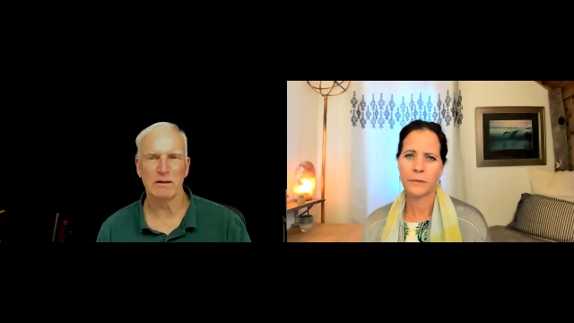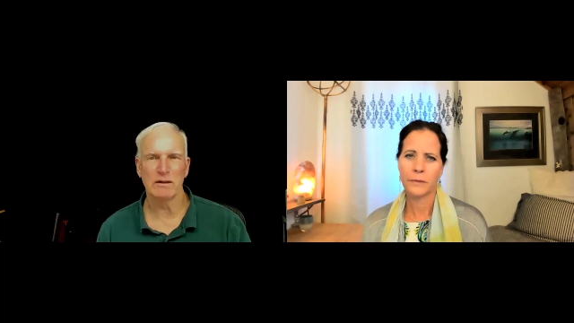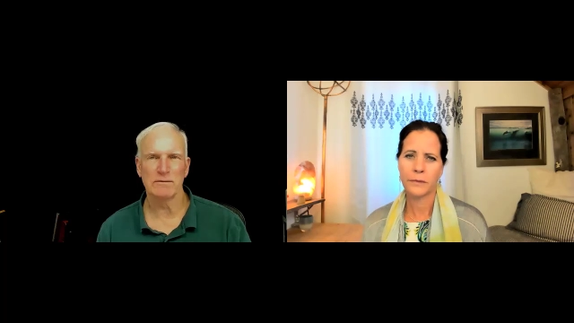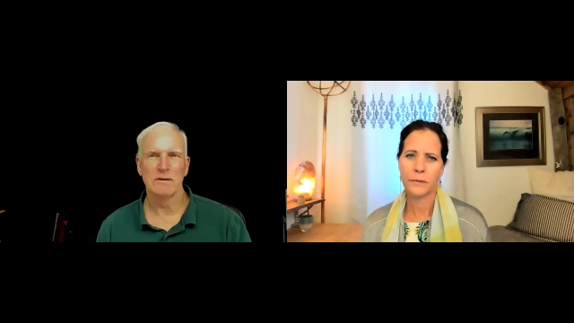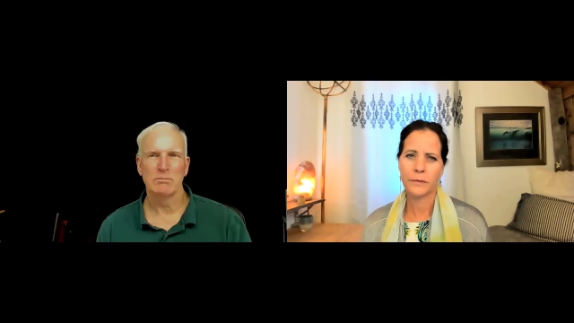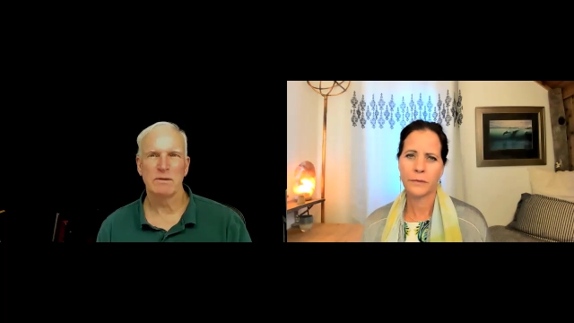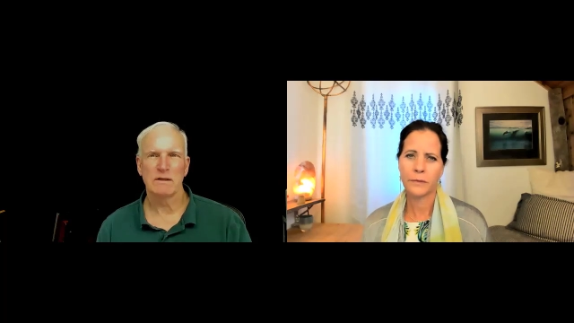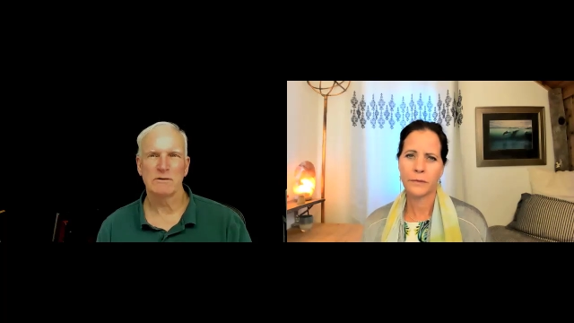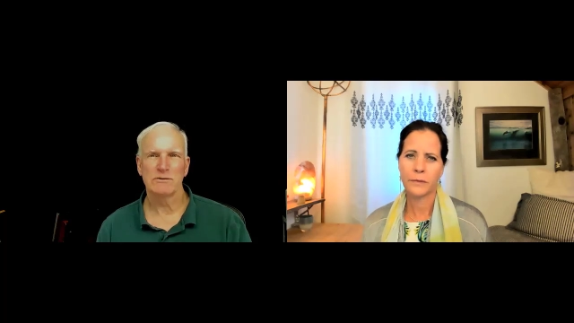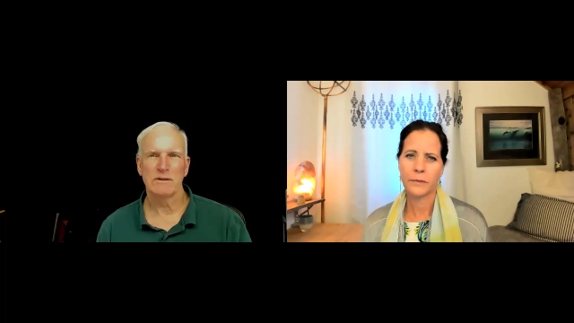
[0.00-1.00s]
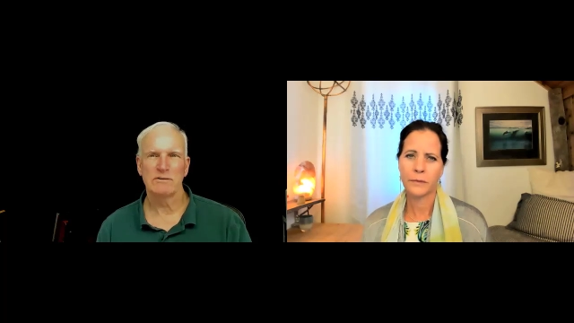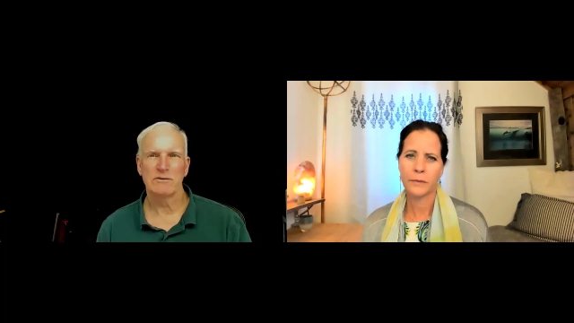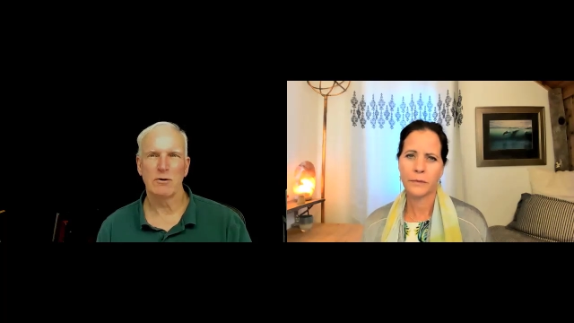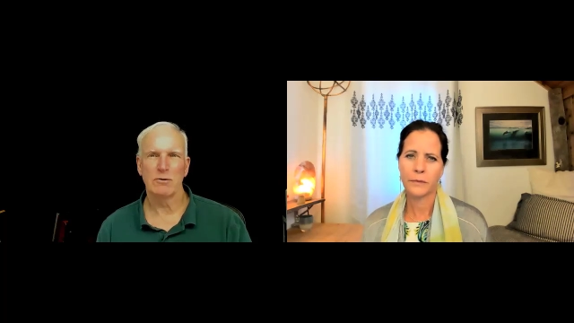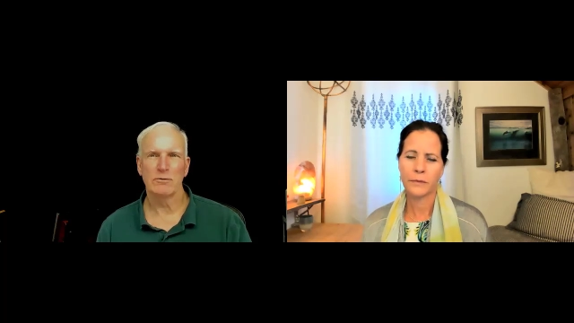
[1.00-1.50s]
Speaker 1: love, because they
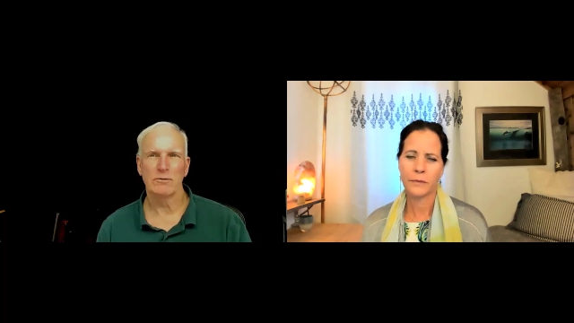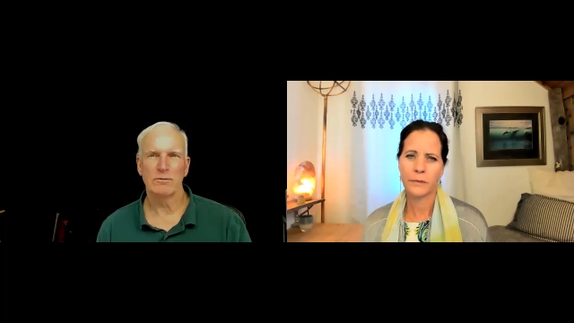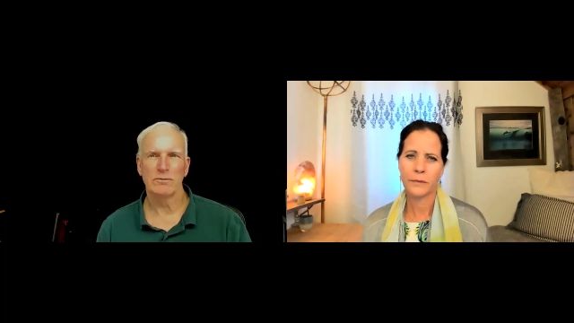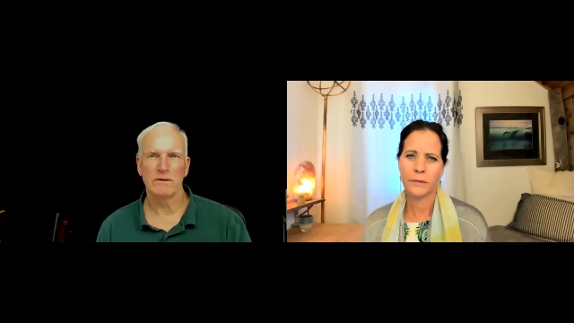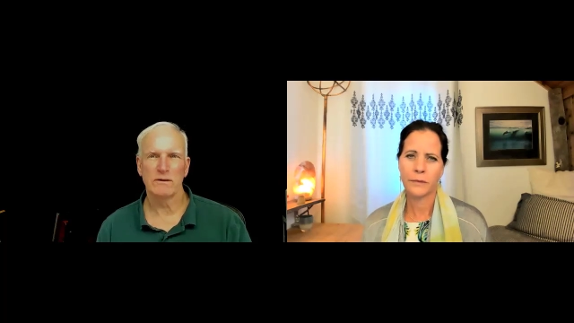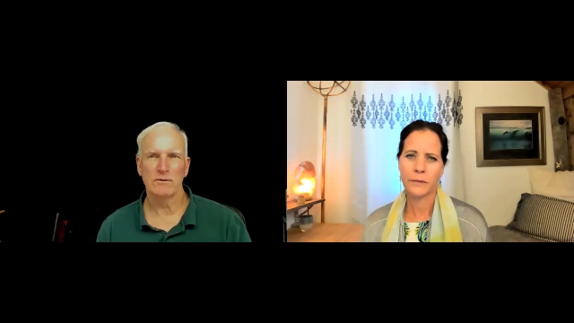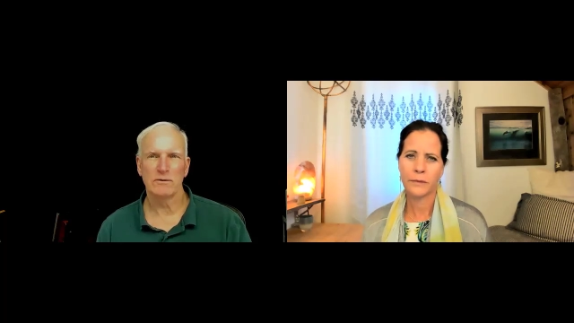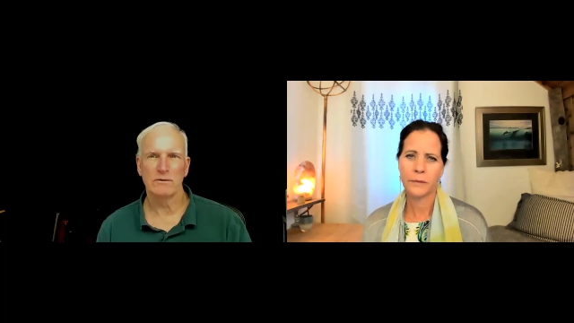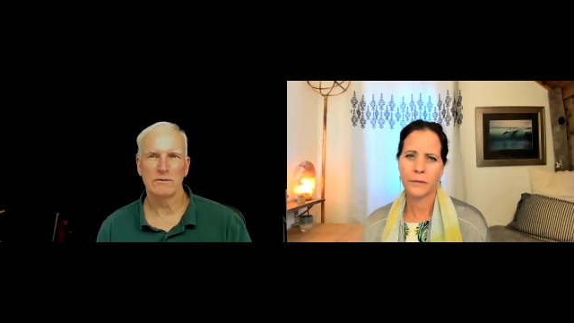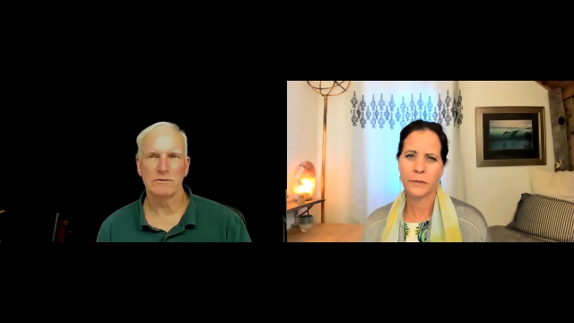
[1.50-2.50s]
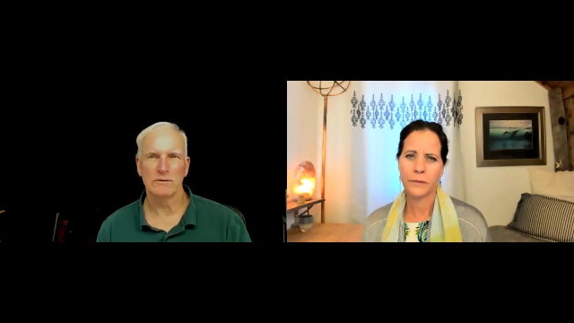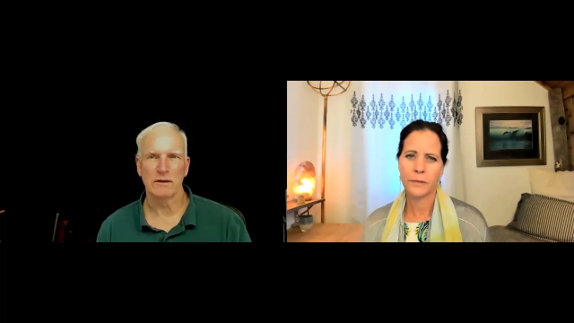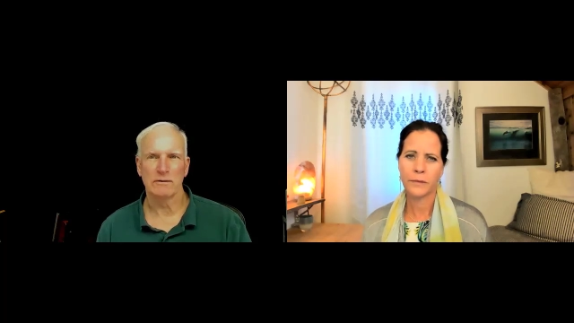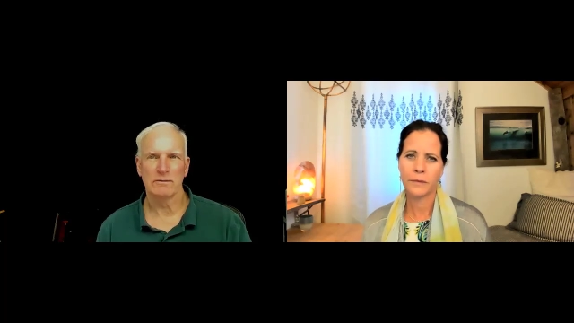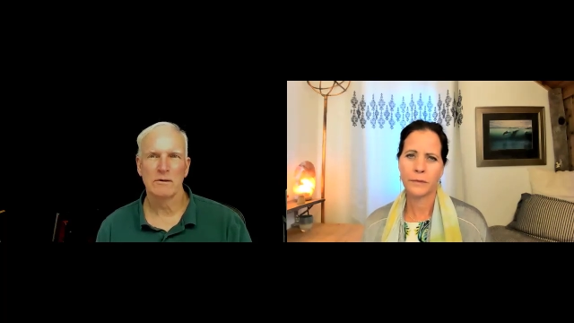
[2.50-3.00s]
don't feel
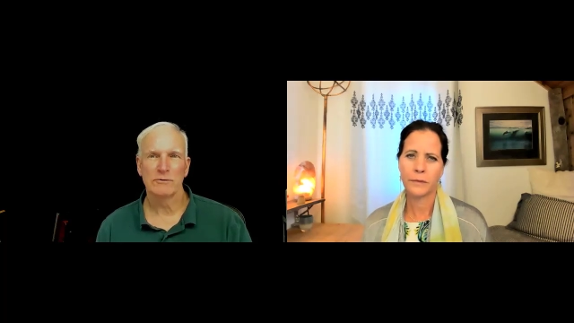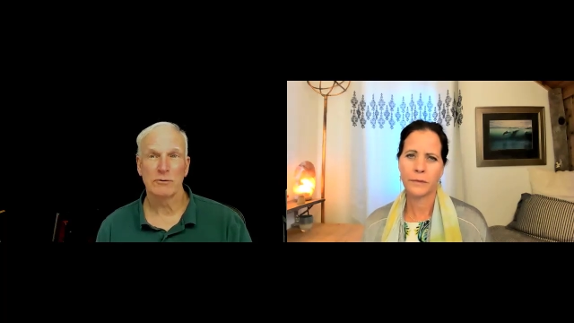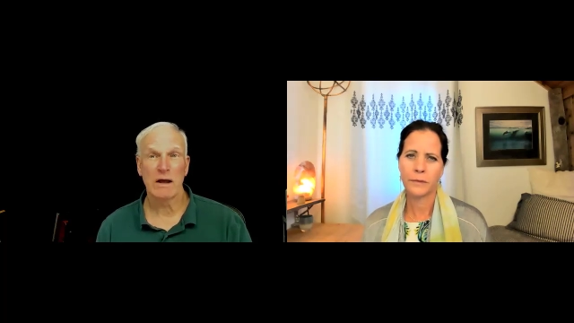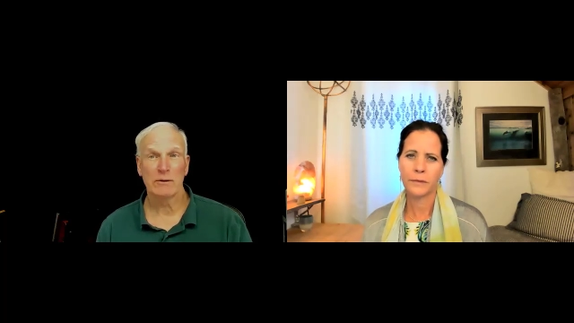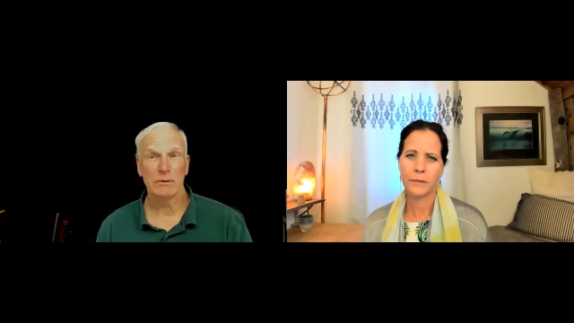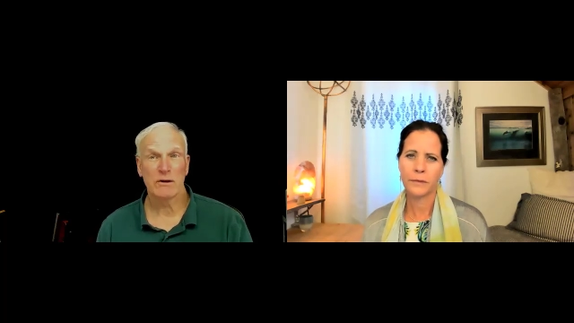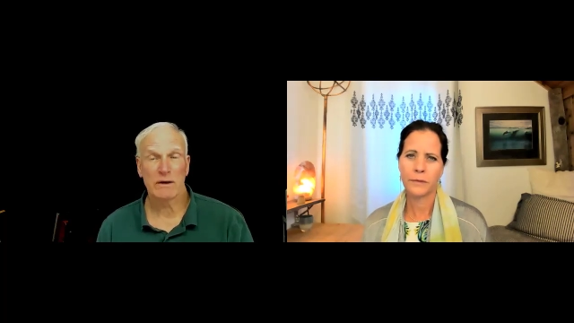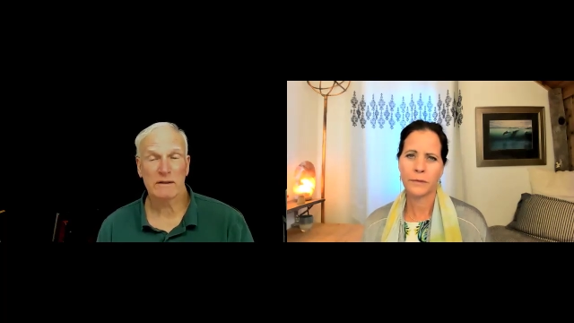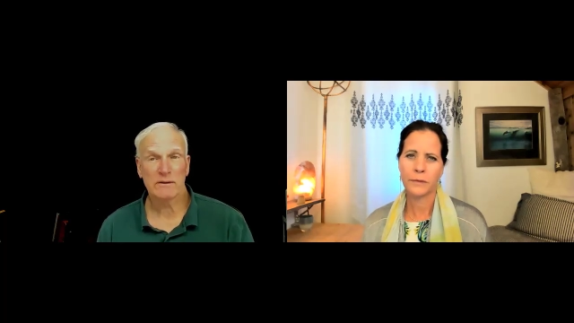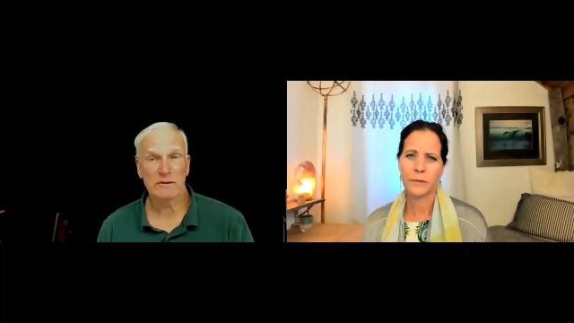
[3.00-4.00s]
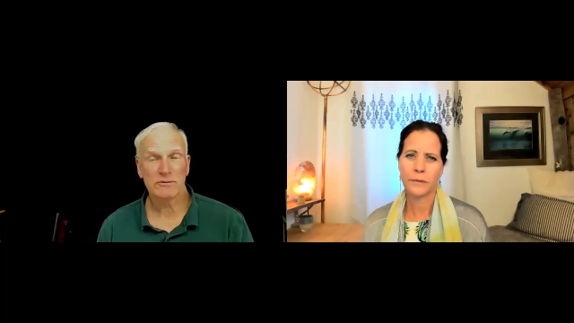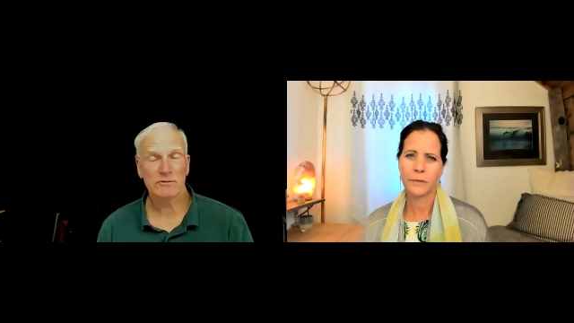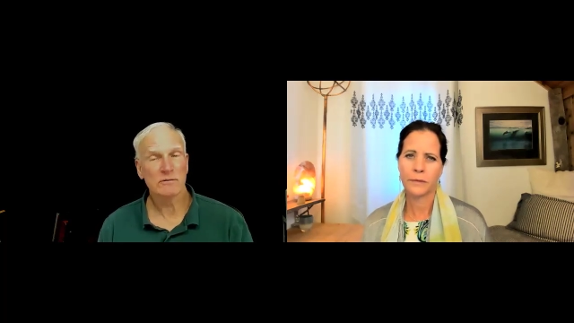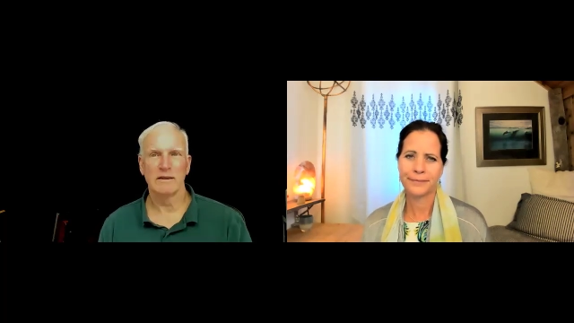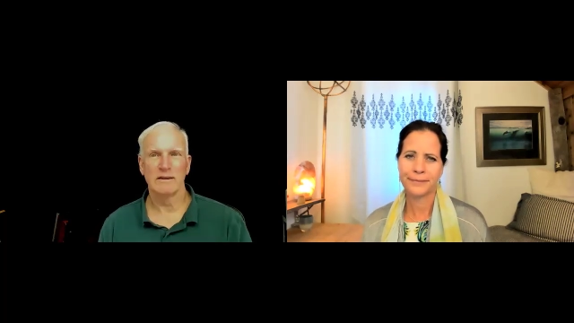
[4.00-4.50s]
safe. So how do we correct this?